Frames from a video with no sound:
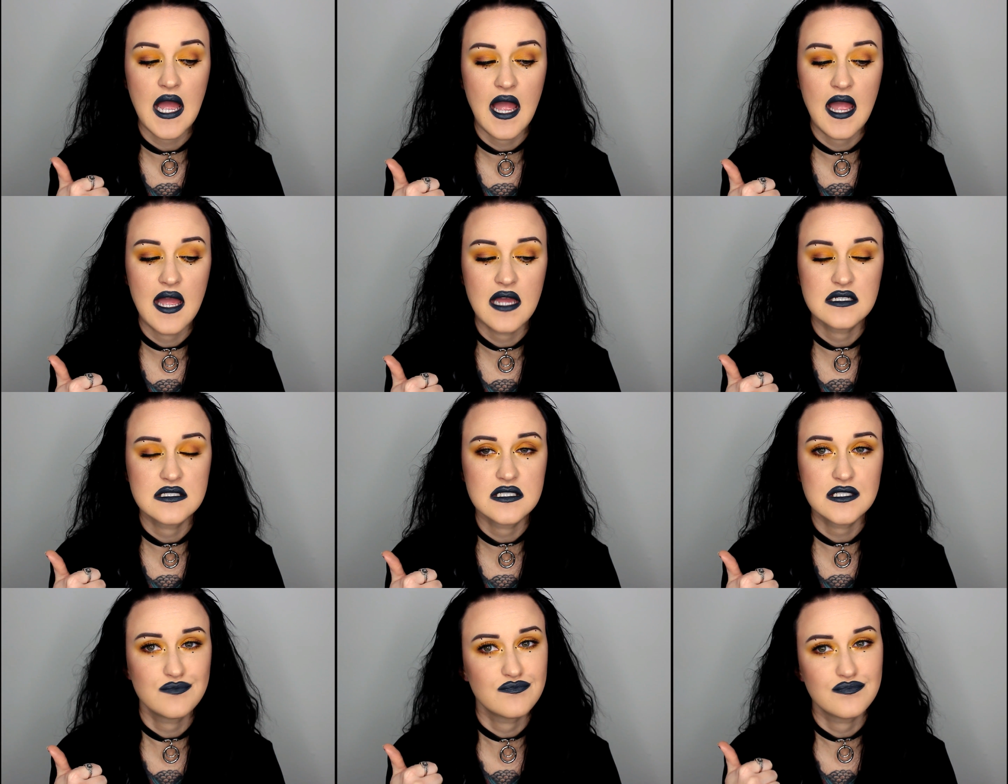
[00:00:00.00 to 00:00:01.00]

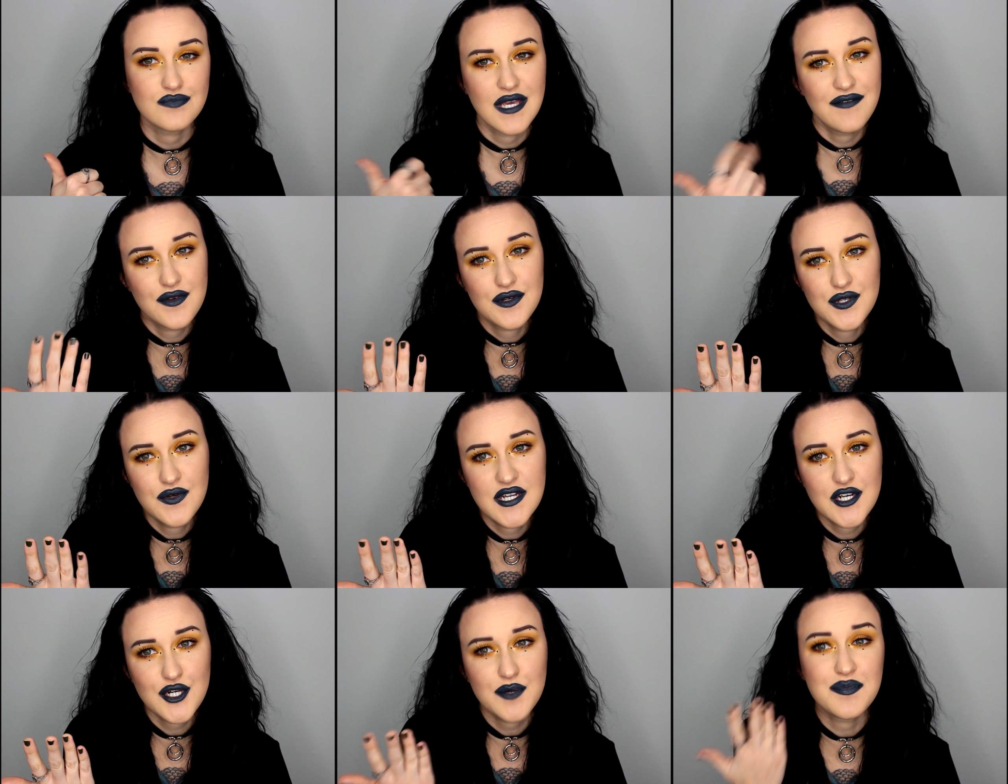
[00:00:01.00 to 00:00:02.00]
And if you're new
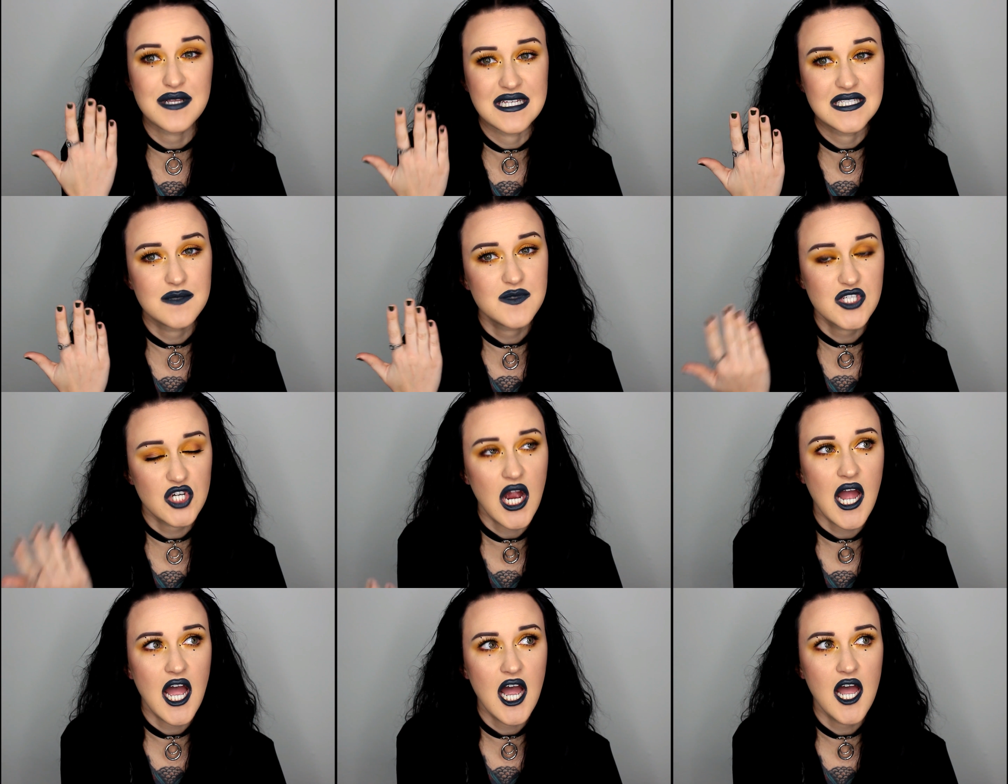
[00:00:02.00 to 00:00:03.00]
here, please
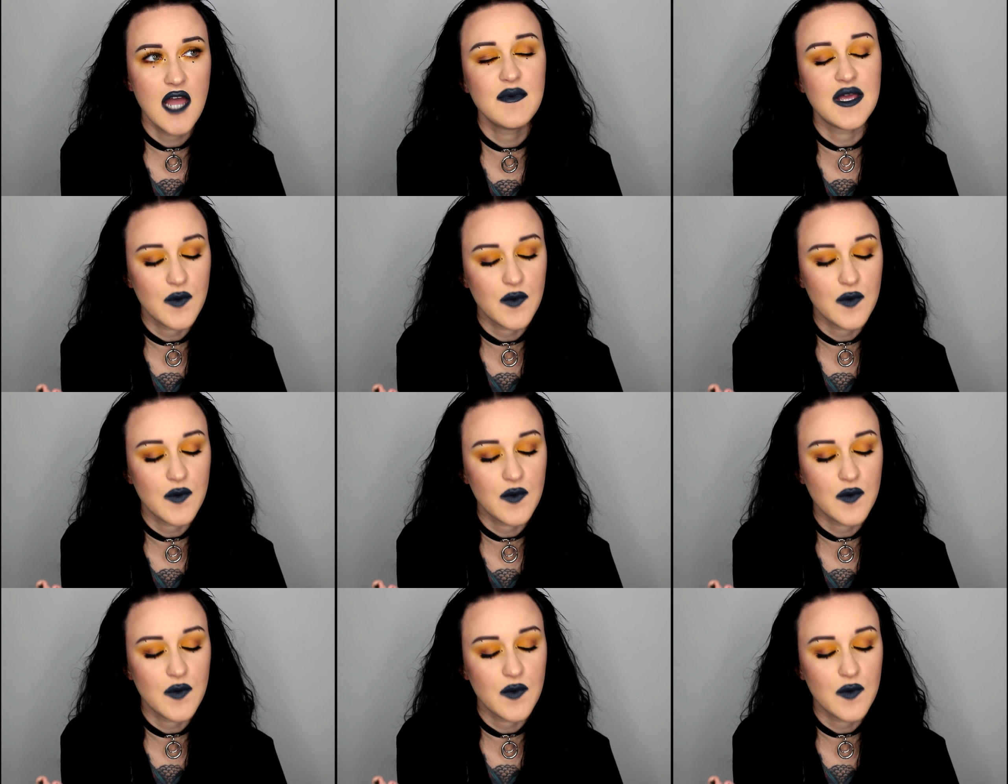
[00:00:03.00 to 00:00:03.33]
subscribe.